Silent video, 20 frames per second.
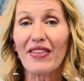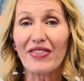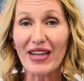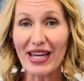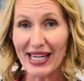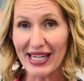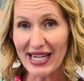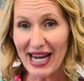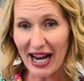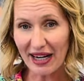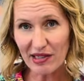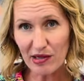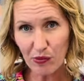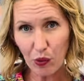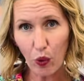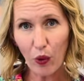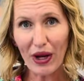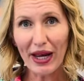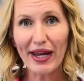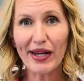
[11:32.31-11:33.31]
The next
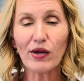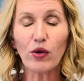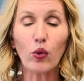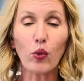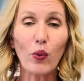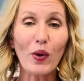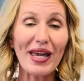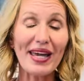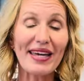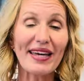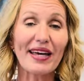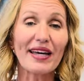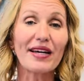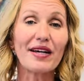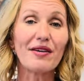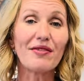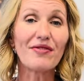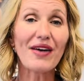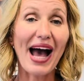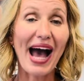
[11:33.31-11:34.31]
point we
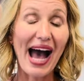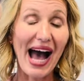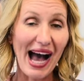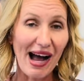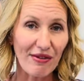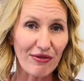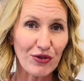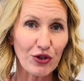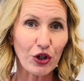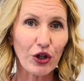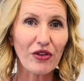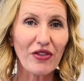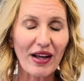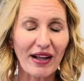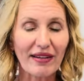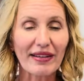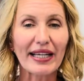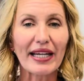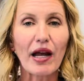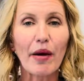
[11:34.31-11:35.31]
give after the
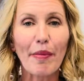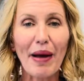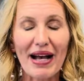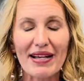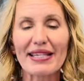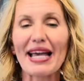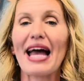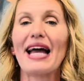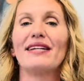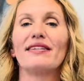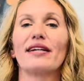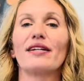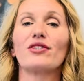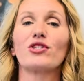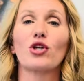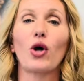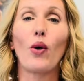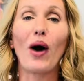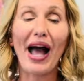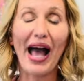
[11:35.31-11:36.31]
cleanup has ended.
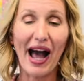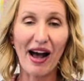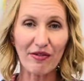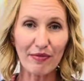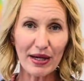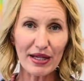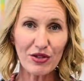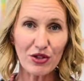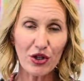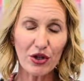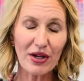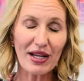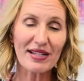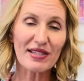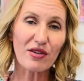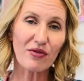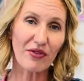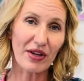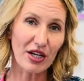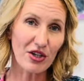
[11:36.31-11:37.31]
So I have my
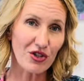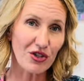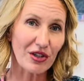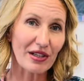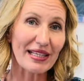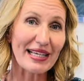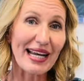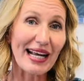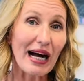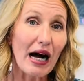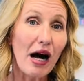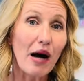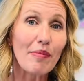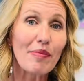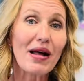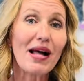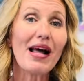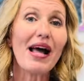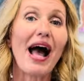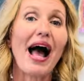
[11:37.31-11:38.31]
students finish cleaning
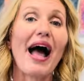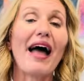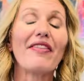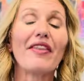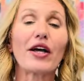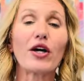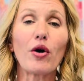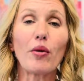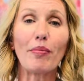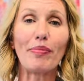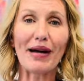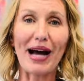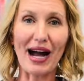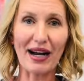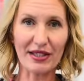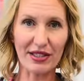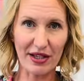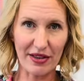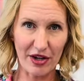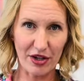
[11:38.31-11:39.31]
up and then go
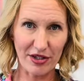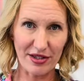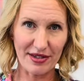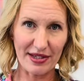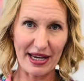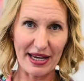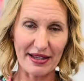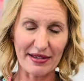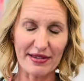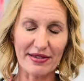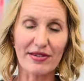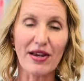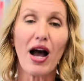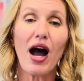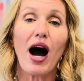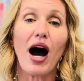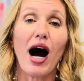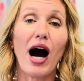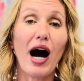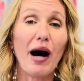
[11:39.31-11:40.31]
back to their seats.
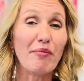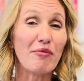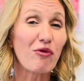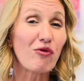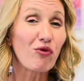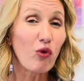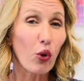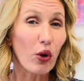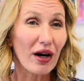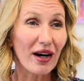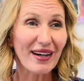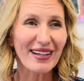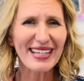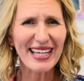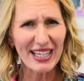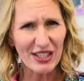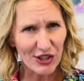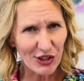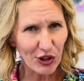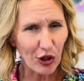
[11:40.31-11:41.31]
Um, for
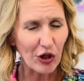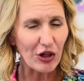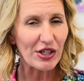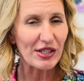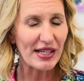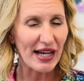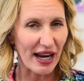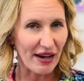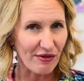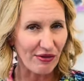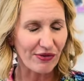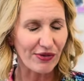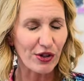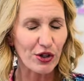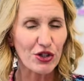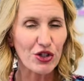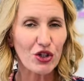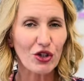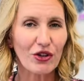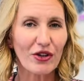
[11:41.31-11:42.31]
kindergarten and
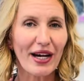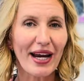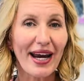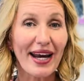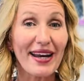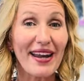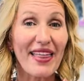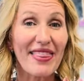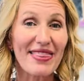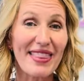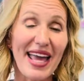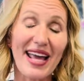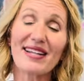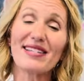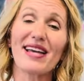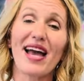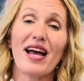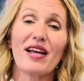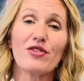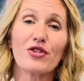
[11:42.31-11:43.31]
first grade, they
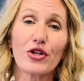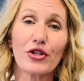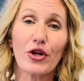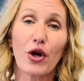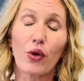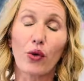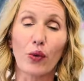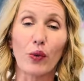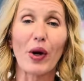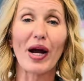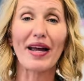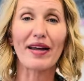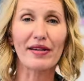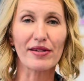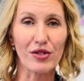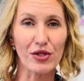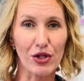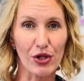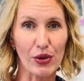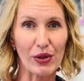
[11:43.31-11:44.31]
tend to go right
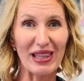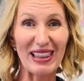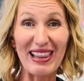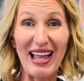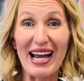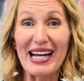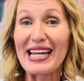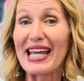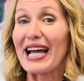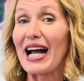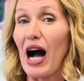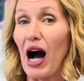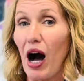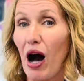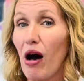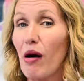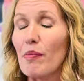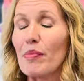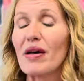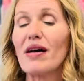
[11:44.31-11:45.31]
to lining
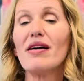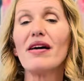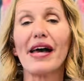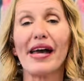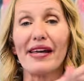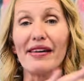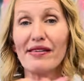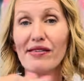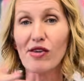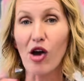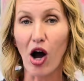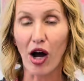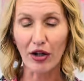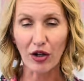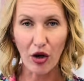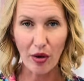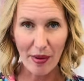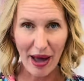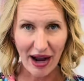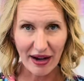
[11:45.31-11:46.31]
up and not
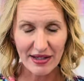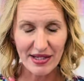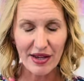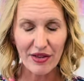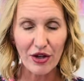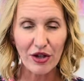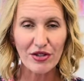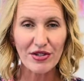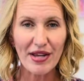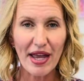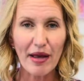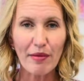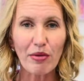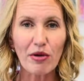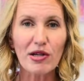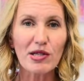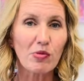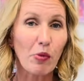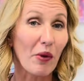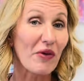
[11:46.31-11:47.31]
go back to their
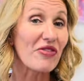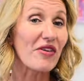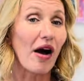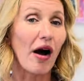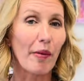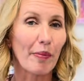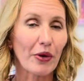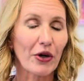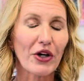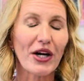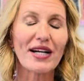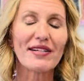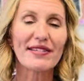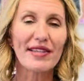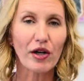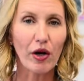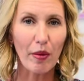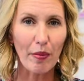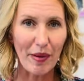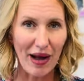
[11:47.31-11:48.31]
tables. With the upper grades,
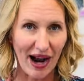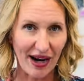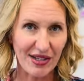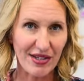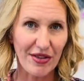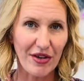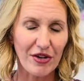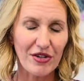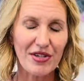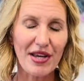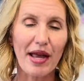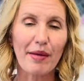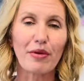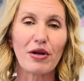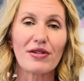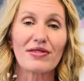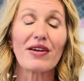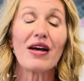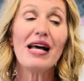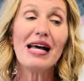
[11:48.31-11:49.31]
they go back to their
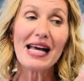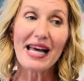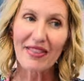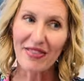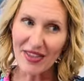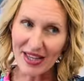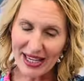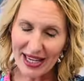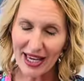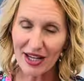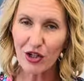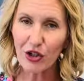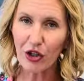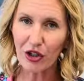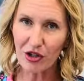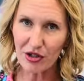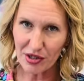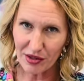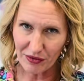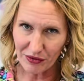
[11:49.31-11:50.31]
tables. The
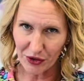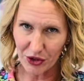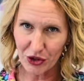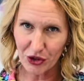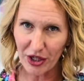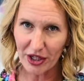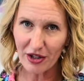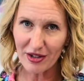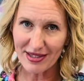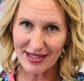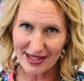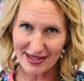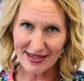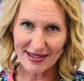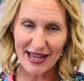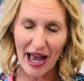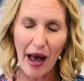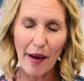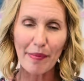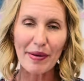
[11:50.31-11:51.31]
kindergartners and first graders, this
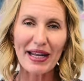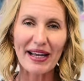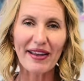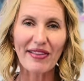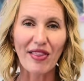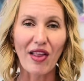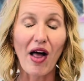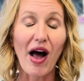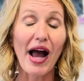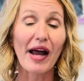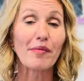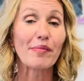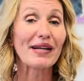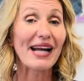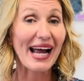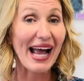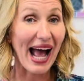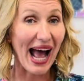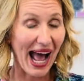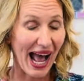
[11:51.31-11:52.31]
is happening in line, but
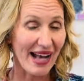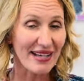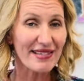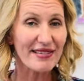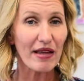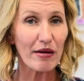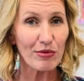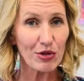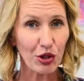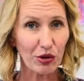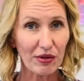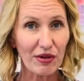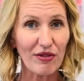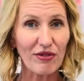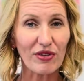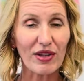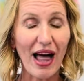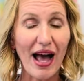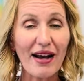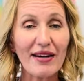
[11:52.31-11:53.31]
I asked them to
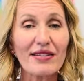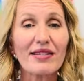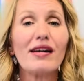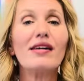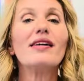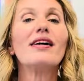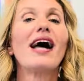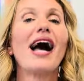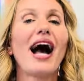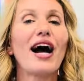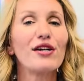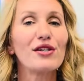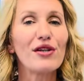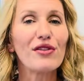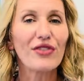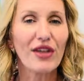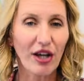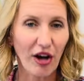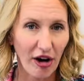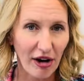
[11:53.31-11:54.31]
reflect, how do you
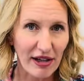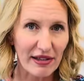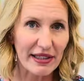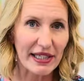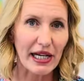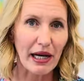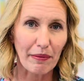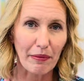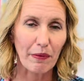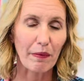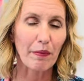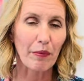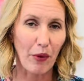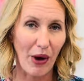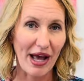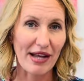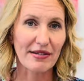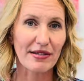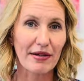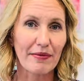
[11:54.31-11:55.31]
think our cleanup
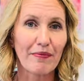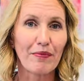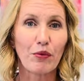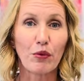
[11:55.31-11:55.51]
went?